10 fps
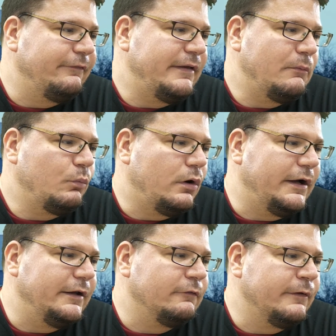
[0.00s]
Step
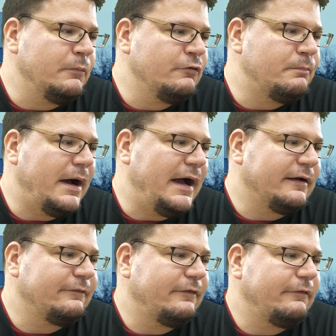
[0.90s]
one, remove
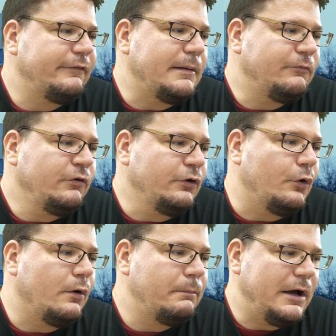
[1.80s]
box. Step
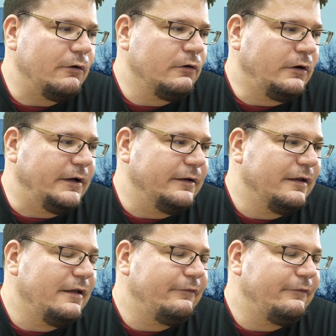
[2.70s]
two, power on.